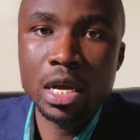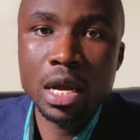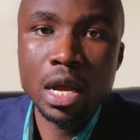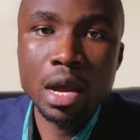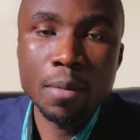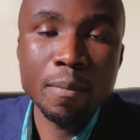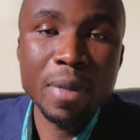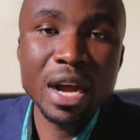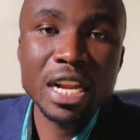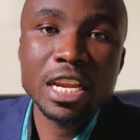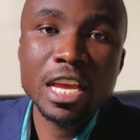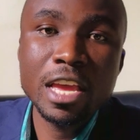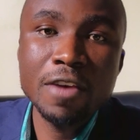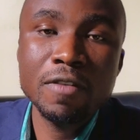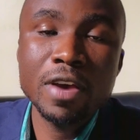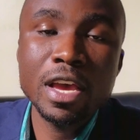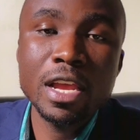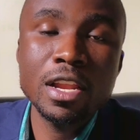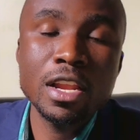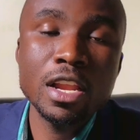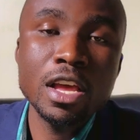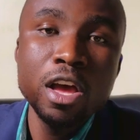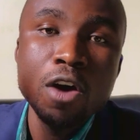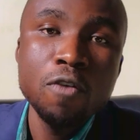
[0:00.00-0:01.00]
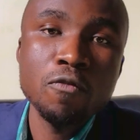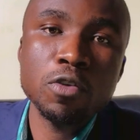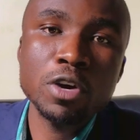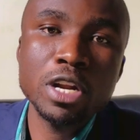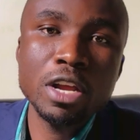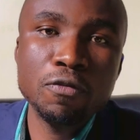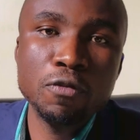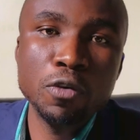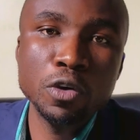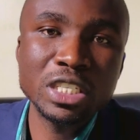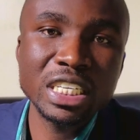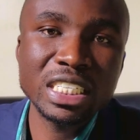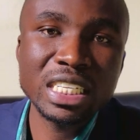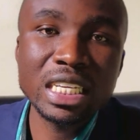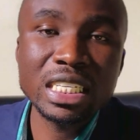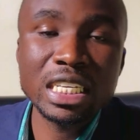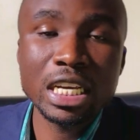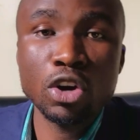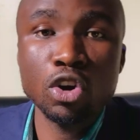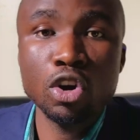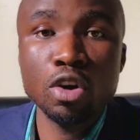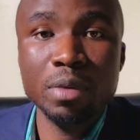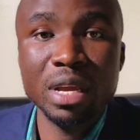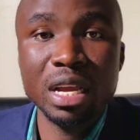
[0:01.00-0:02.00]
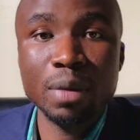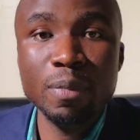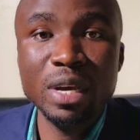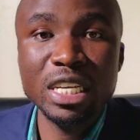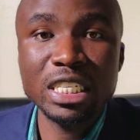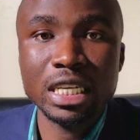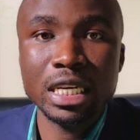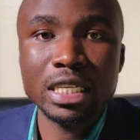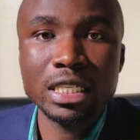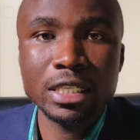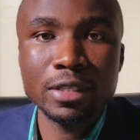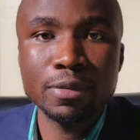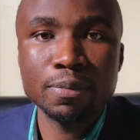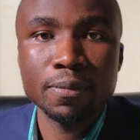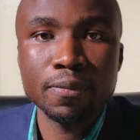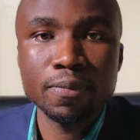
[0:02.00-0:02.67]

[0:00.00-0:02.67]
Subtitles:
but even for the future such economic measures?